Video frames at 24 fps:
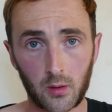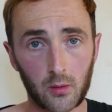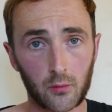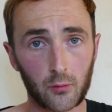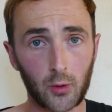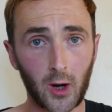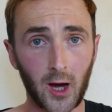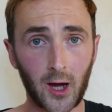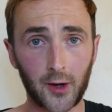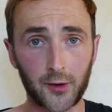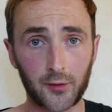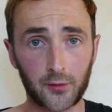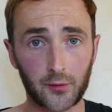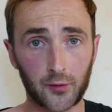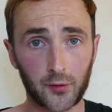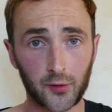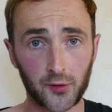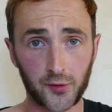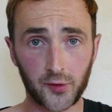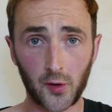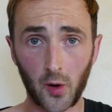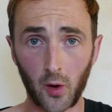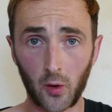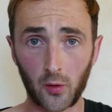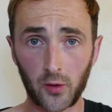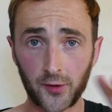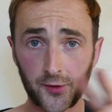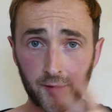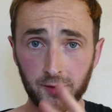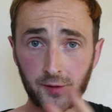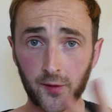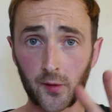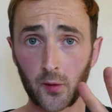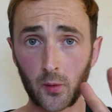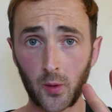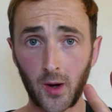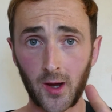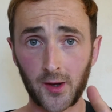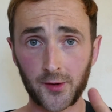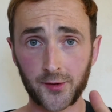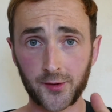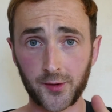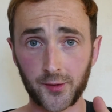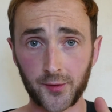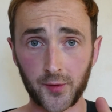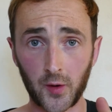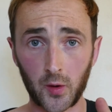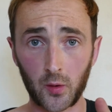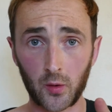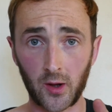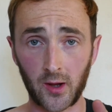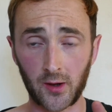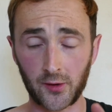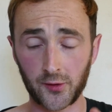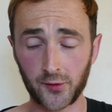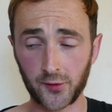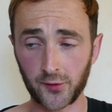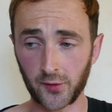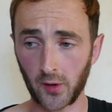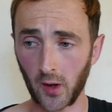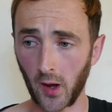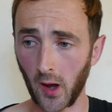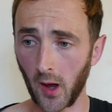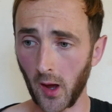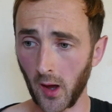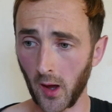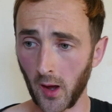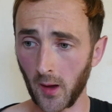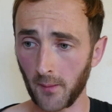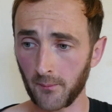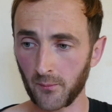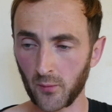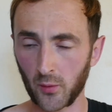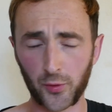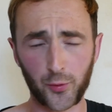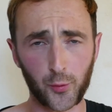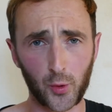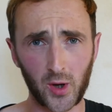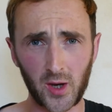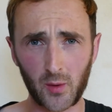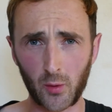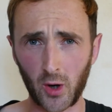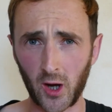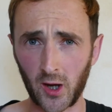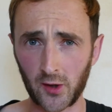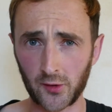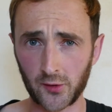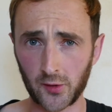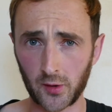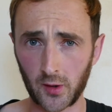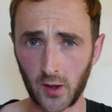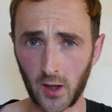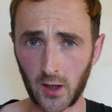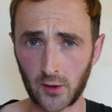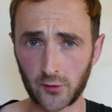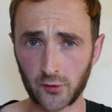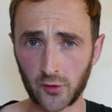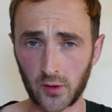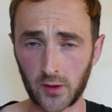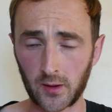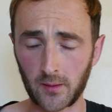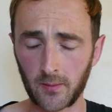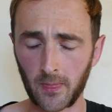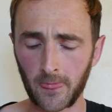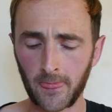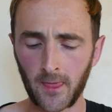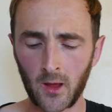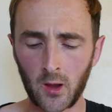Right, so there's two ways to do this, three ways actually.